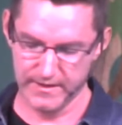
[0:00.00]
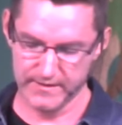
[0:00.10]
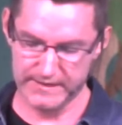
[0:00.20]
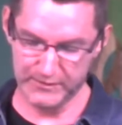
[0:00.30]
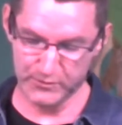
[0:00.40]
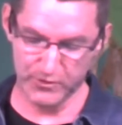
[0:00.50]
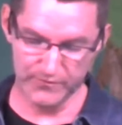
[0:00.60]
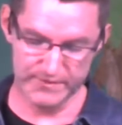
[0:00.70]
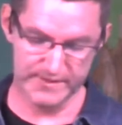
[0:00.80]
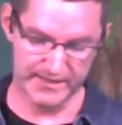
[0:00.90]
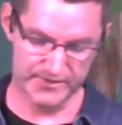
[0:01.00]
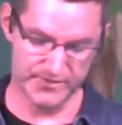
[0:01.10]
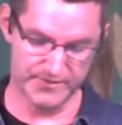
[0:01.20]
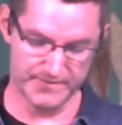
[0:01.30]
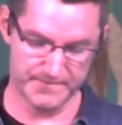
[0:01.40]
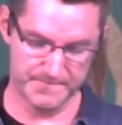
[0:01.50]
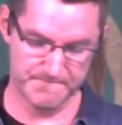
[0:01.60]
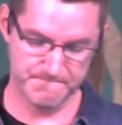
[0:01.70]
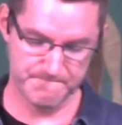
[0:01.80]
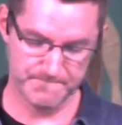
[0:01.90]
Let your conversation,
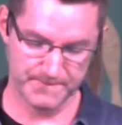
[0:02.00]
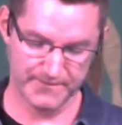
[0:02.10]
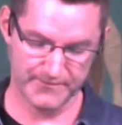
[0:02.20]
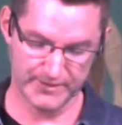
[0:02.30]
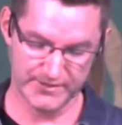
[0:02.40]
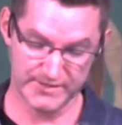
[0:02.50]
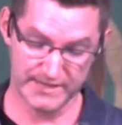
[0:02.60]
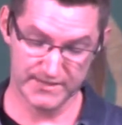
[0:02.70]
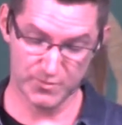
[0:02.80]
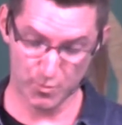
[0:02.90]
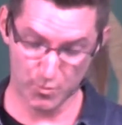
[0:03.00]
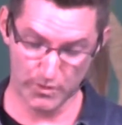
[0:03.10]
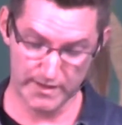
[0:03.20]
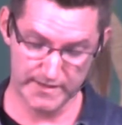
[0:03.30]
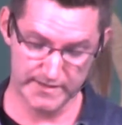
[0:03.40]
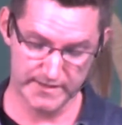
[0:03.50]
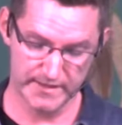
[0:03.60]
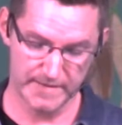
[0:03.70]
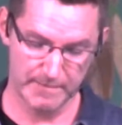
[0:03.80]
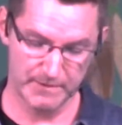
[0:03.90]
verse 6, always
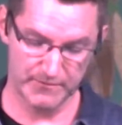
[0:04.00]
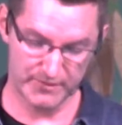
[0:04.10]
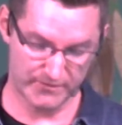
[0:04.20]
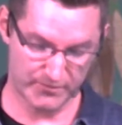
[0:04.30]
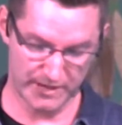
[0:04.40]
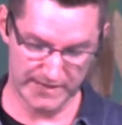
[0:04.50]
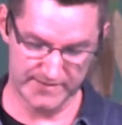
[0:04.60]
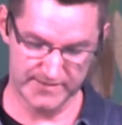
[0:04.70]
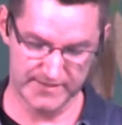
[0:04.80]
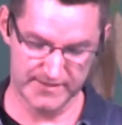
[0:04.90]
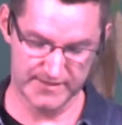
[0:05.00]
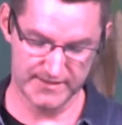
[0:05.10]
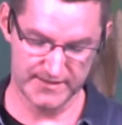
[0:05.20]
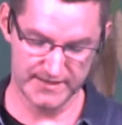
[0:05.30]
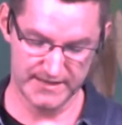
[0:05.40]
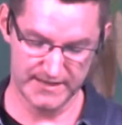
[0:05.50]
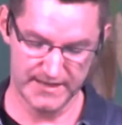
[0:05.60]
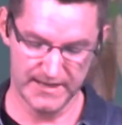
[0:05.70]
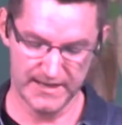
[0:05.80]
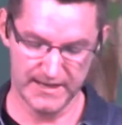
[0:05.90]
be full of grace
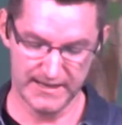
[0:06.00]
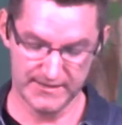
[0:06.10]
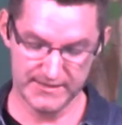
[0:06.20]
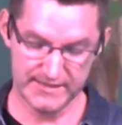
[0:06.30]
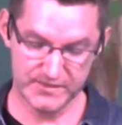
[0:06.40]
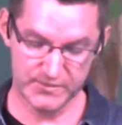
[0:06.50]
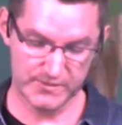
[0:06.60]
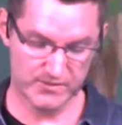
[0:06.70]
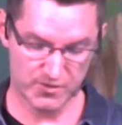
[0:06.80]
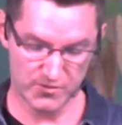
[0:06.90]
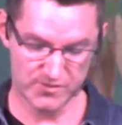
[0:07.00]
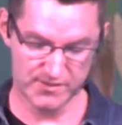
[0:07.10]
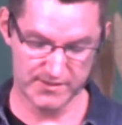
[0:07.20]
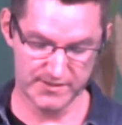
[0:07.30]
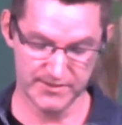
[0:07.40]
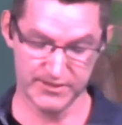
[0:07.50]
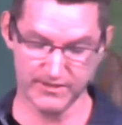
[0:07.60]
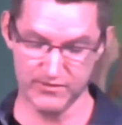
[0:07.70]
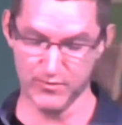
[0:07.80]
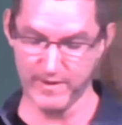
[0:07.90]
and seasoned with salt, so that
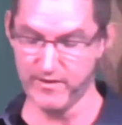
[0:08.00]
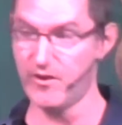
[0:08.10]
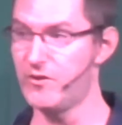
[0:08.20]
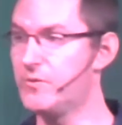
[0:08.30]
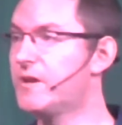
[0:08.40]
you may know